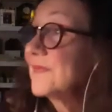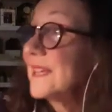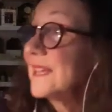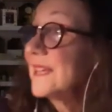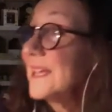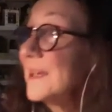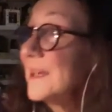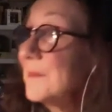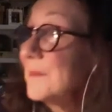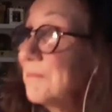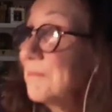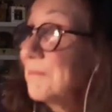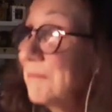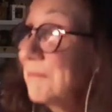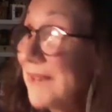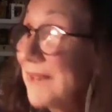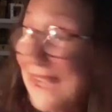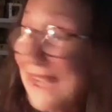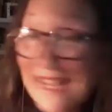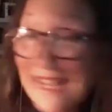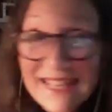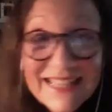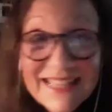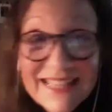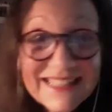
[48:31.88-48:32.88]

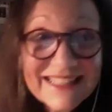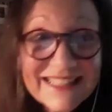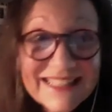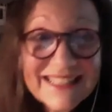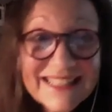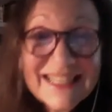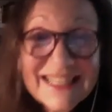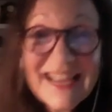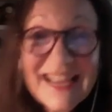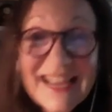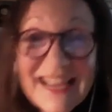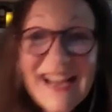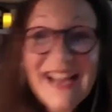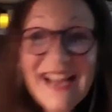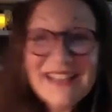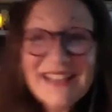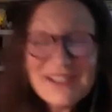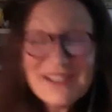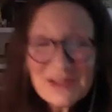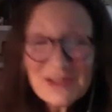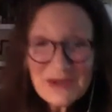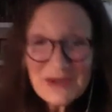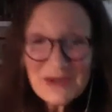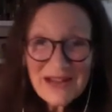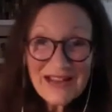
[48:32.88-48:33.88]
but I
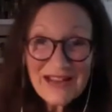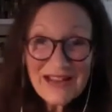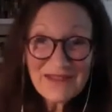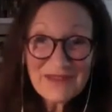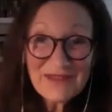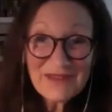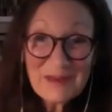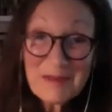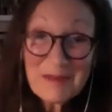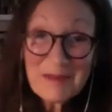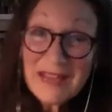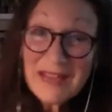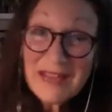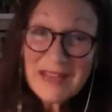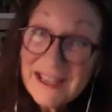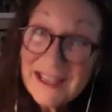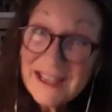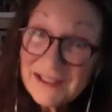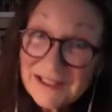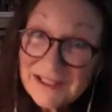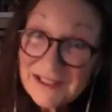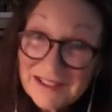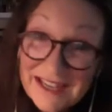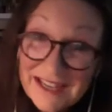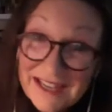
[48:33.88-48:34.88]
do have the
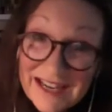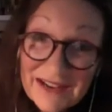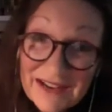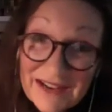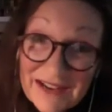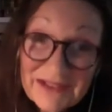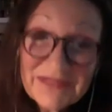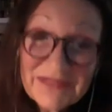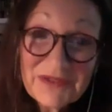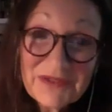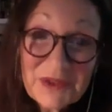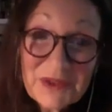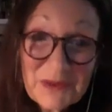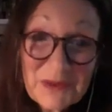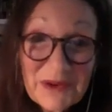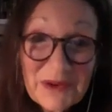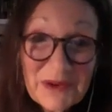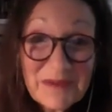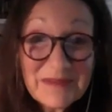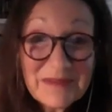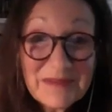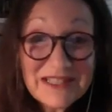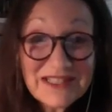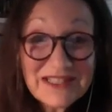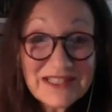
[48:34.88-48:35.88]
pattern now if you want
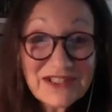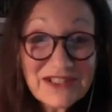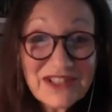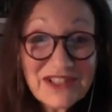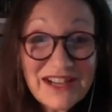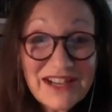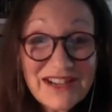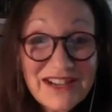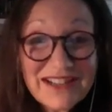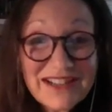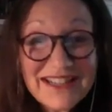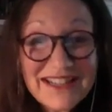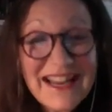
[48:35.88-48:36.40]
me to share it.